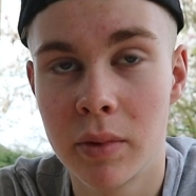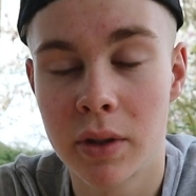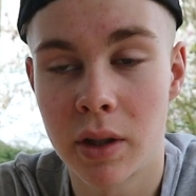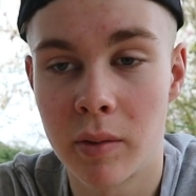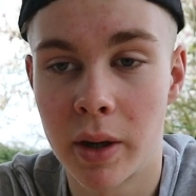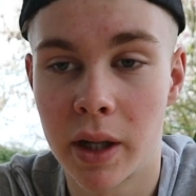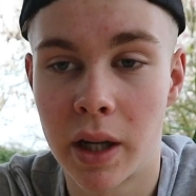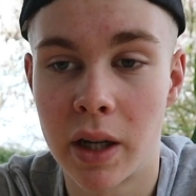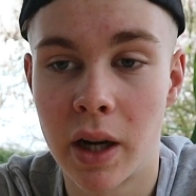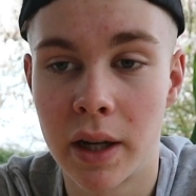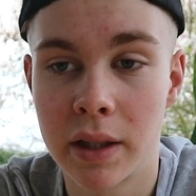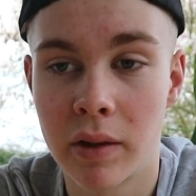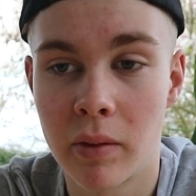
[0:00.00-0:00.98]
So you might get
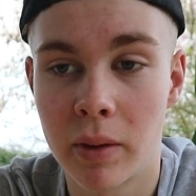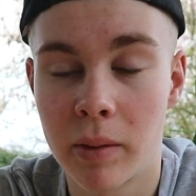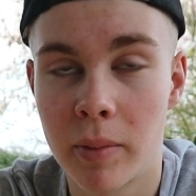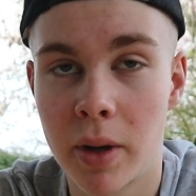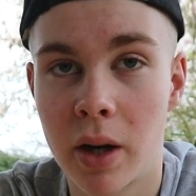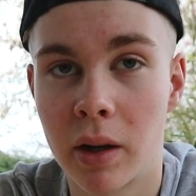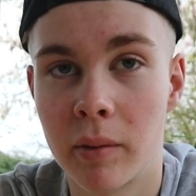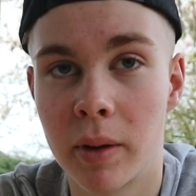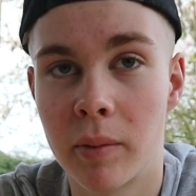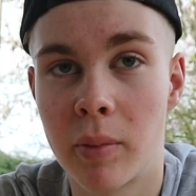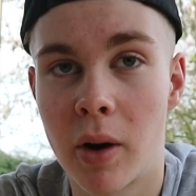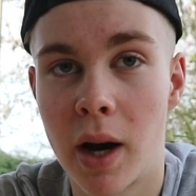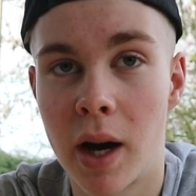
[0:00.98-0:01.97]
97 with Dybala but they
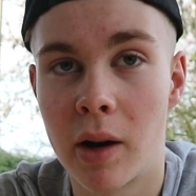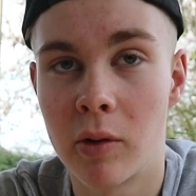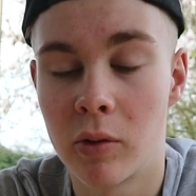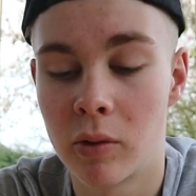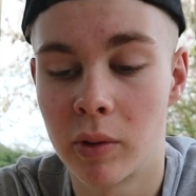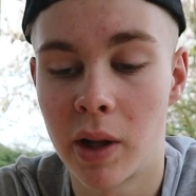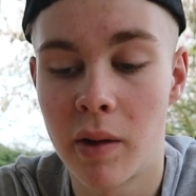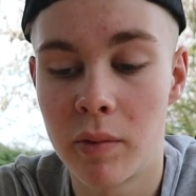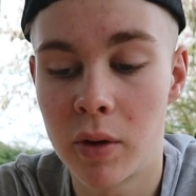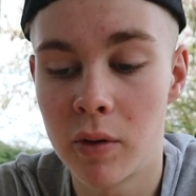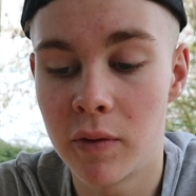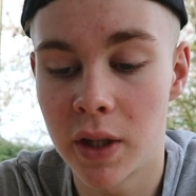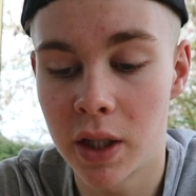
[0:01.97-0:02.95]
put out or one of them
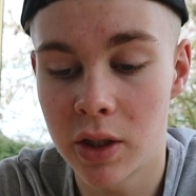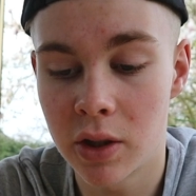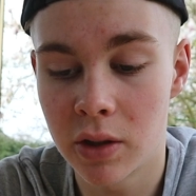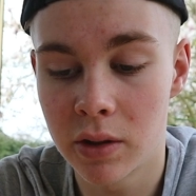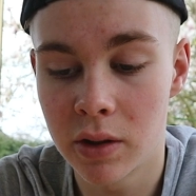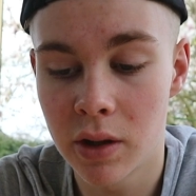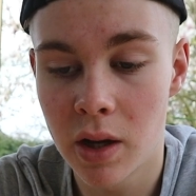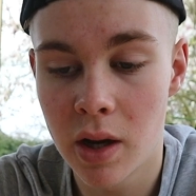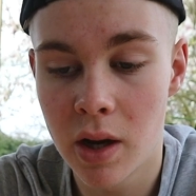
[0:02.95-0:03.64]
new vidiches.